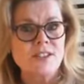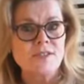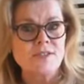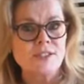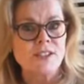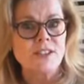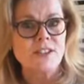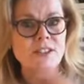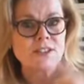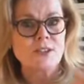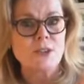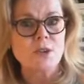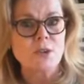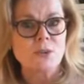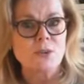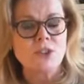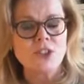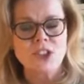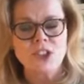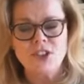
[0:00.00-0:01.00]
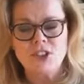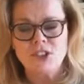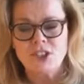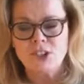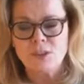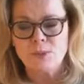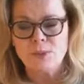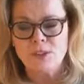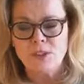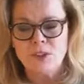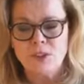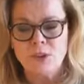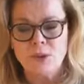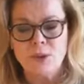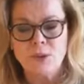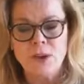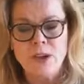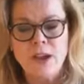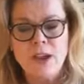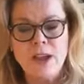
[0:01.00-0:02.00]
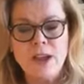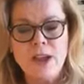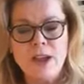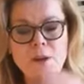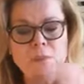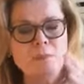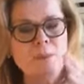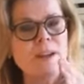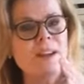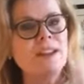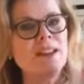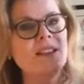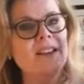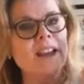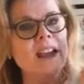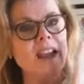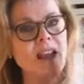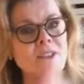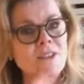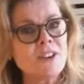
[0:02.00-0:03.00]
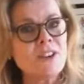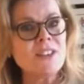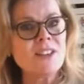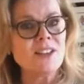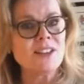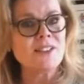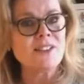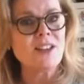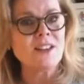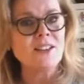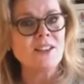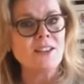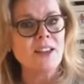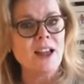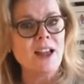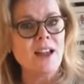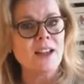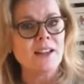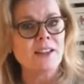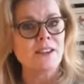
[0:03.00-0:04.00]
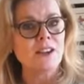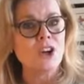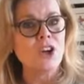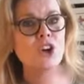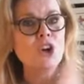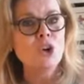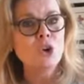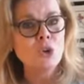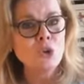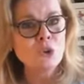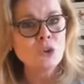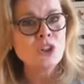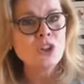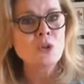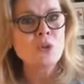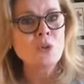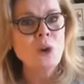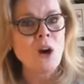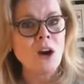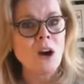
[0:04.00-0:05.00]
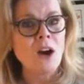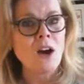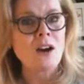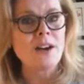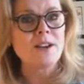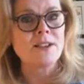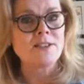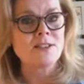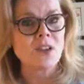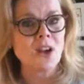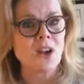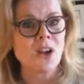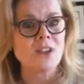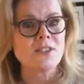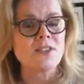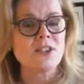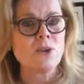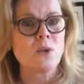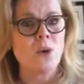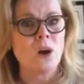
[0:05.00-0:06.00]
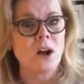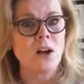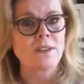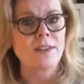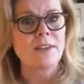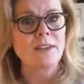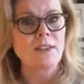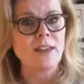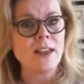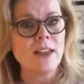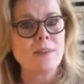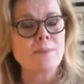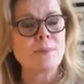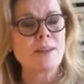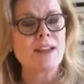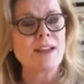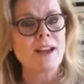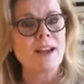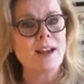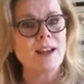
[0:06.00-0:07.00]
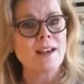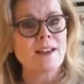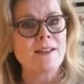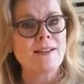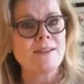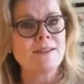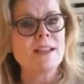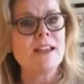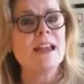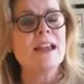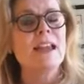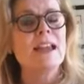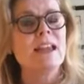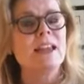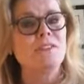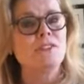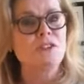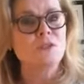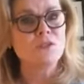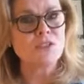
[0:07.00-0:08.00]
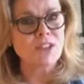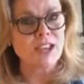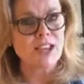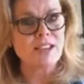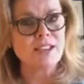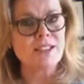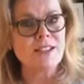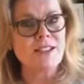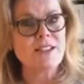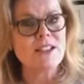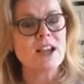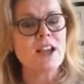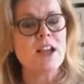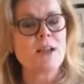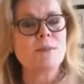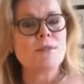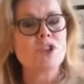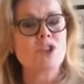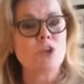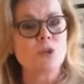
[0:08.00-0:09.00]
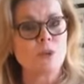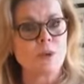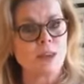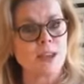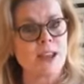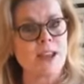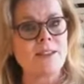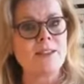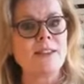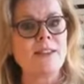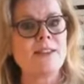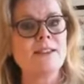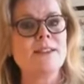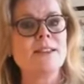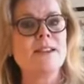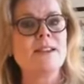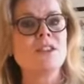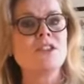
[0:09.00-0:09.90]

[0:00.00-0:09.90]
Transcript: the fitness goal, which I shared with you, but it, everything is on the line. Who you are is also on the line because if you've taken the time to create these